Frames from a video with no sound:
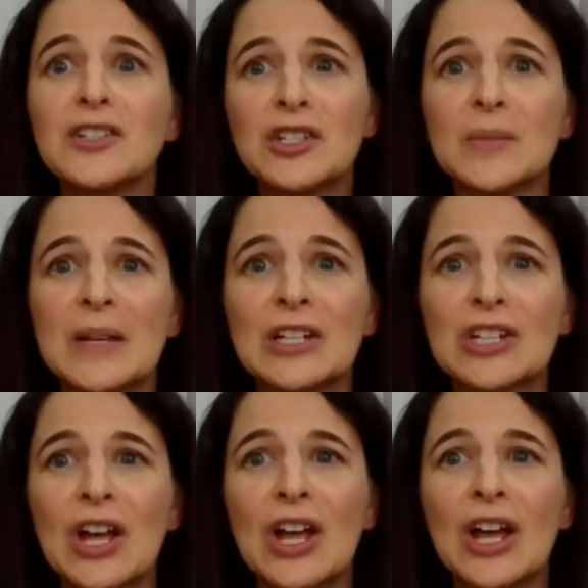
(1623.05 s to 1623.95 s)
Convention
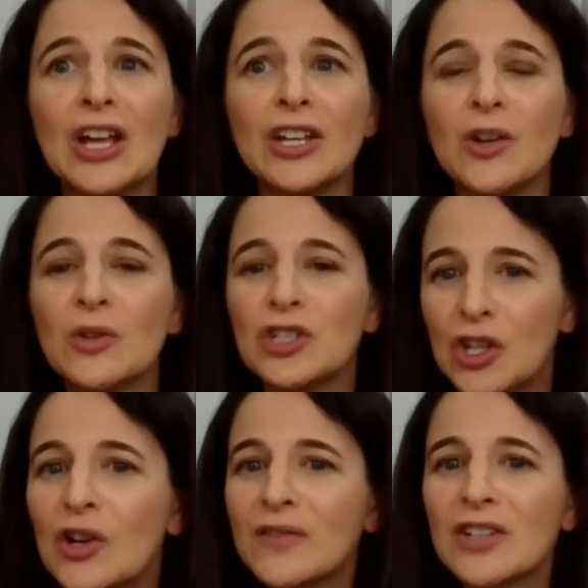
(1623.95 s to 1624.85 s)
speech.
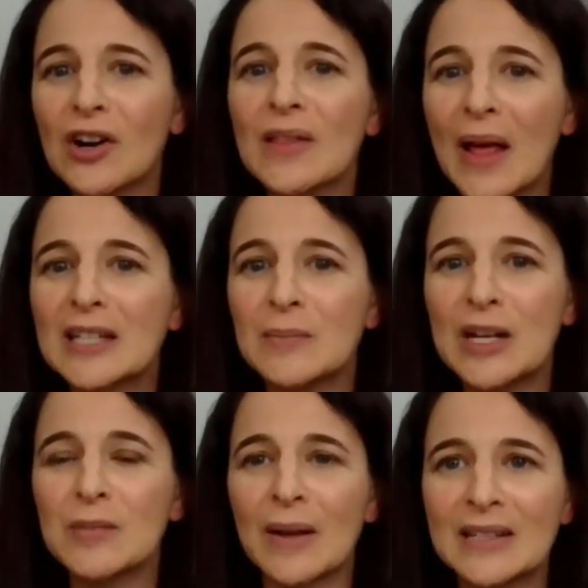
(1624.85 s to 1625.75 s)
She could have started that
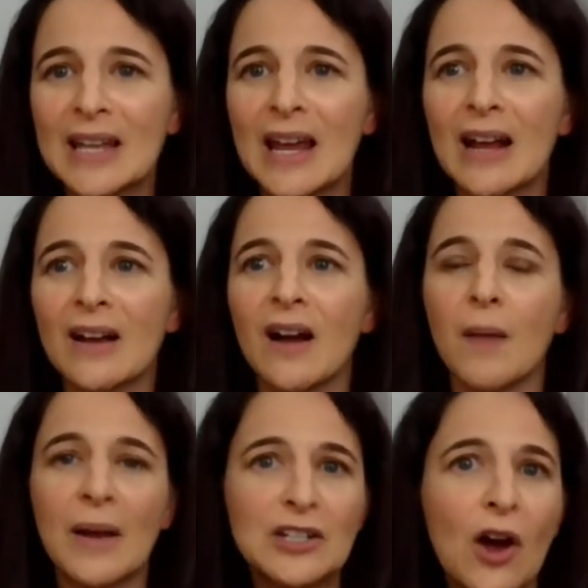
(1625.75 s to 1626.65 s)
speech by saying,
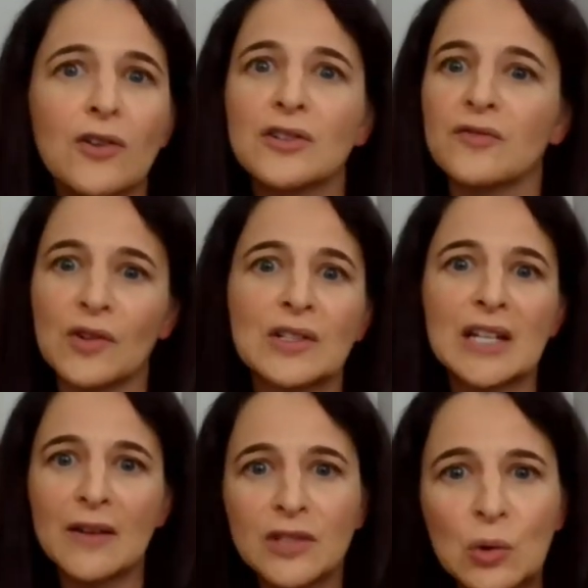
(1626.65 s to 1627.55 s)
"On my daughter's
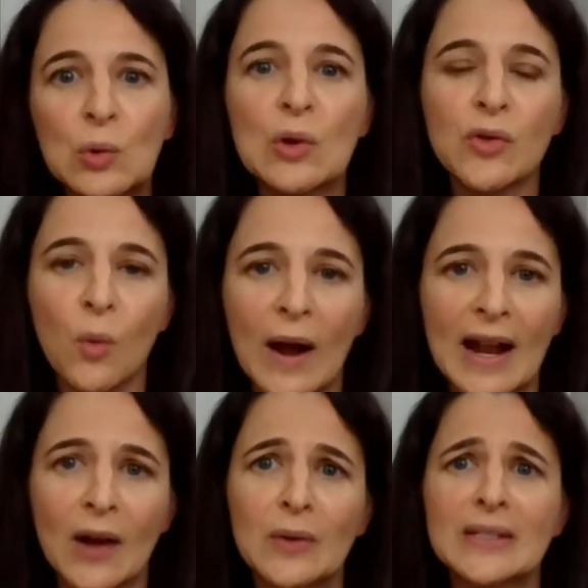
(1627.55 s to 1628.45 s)
first day of school in the
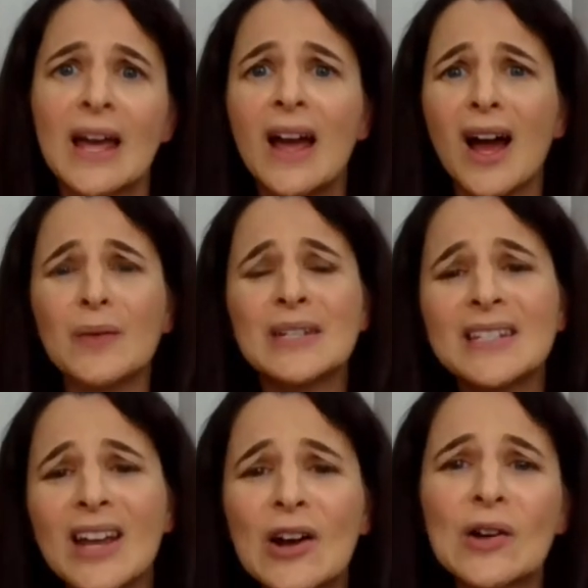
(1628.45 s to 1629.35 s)
White House, I
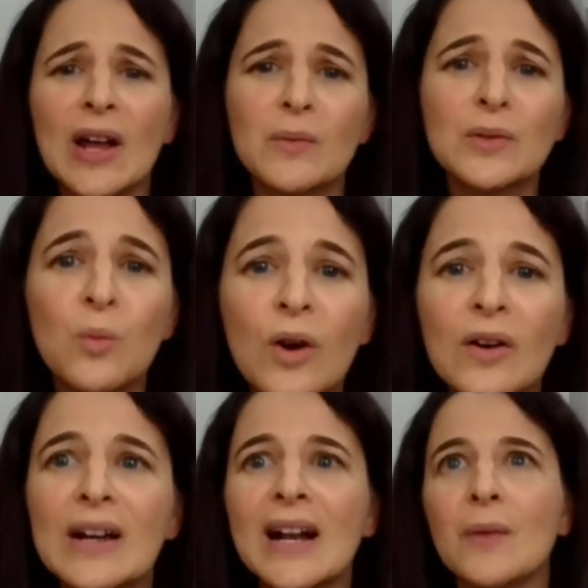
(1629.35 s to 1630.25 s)
was scared, I was
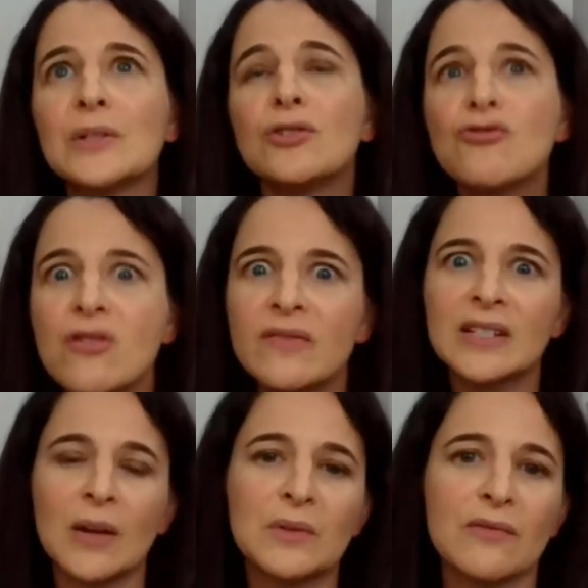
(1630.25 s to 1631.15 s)
worried, I was
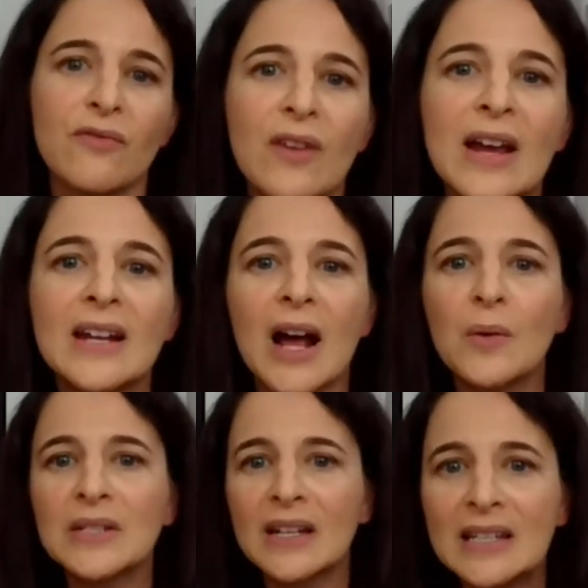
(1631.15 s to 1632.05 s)
nervous, I was
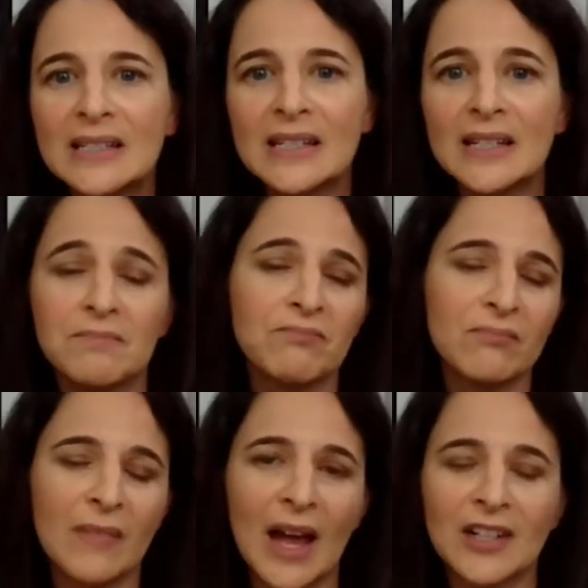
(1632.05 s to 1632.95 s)
afraid, I was
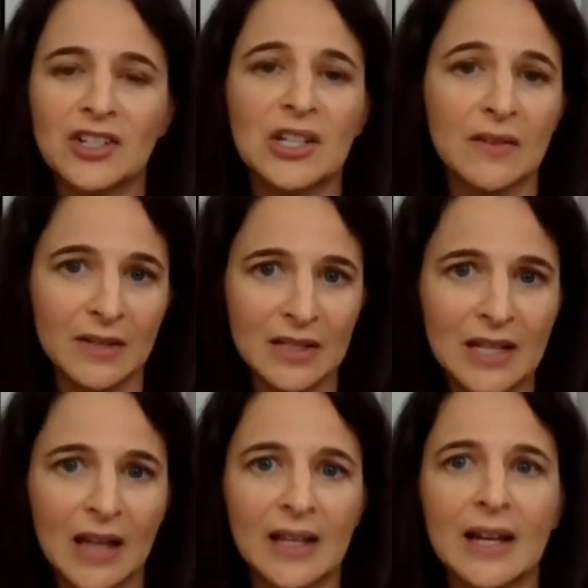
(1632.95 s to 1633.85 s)
uneasy."
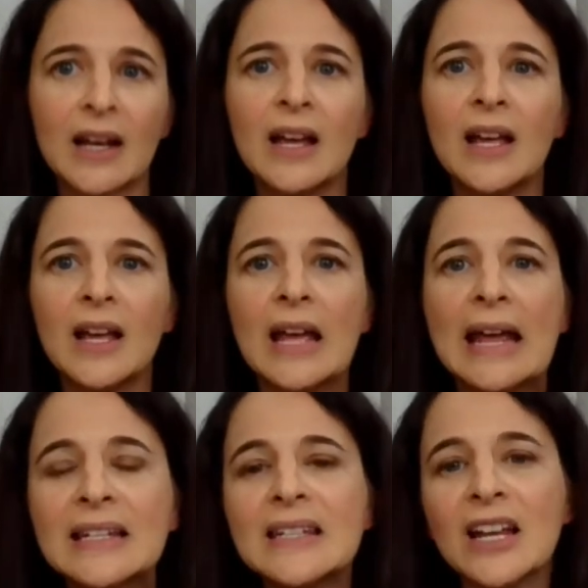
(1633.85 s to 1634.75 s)
Adjectives, telling.
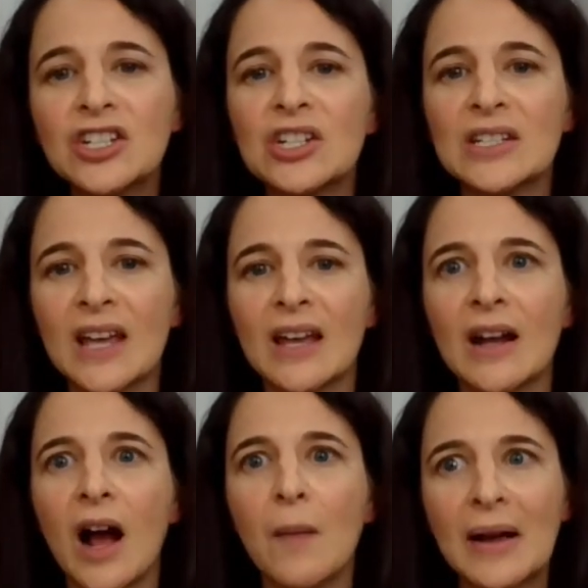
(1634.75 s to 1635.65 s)
Instead, she
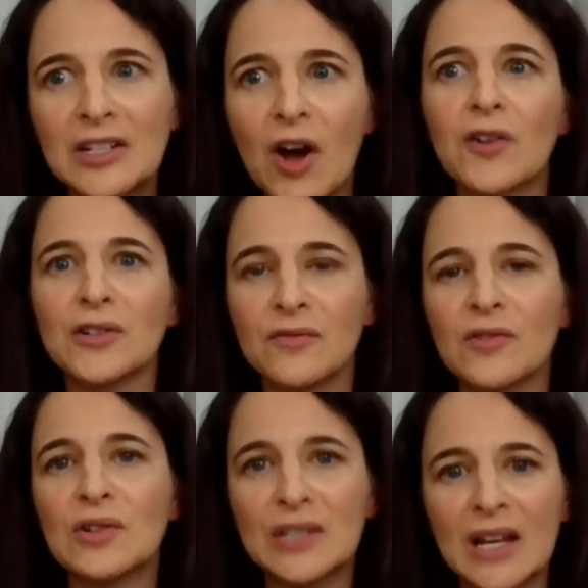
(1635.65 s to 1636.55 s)
said, "On my
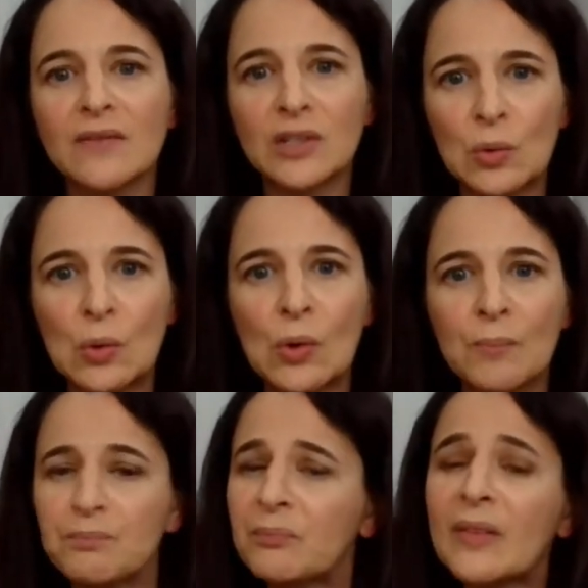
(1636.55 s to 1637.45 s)
daughter's first day of
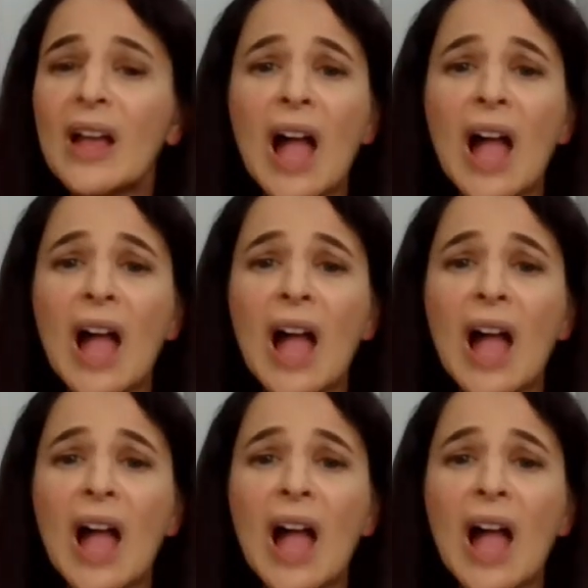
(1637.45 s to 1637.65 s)
school,